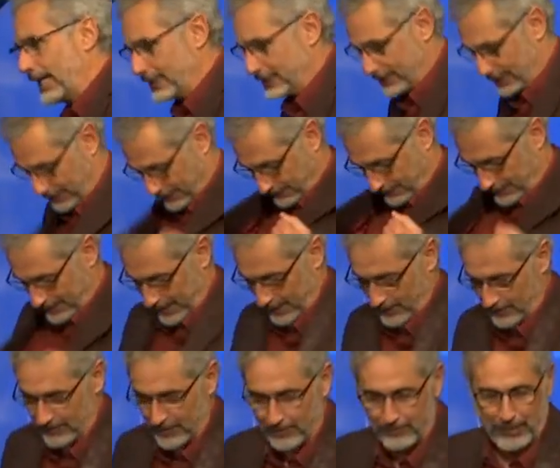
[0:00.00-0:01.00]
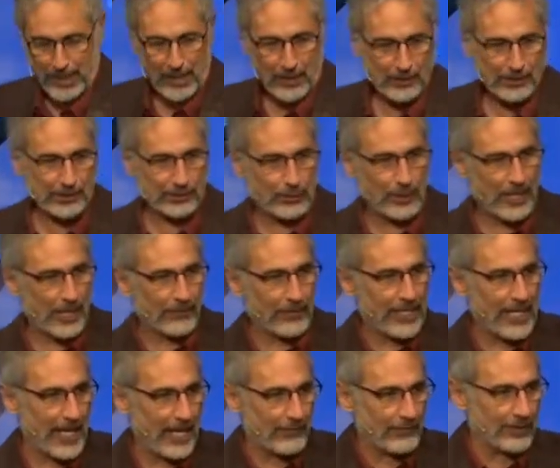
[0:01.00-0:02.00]
his, you know, lapels or whatever
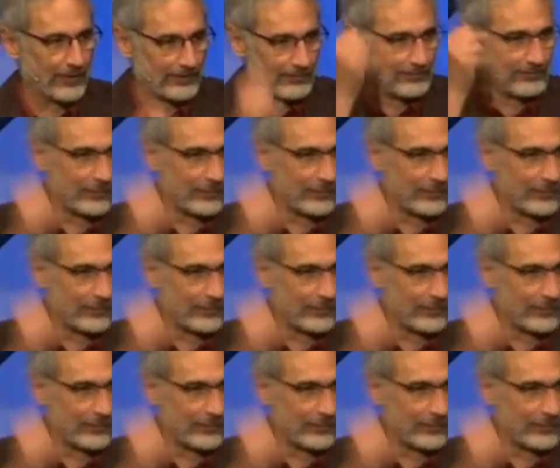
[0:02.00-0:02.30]
he have on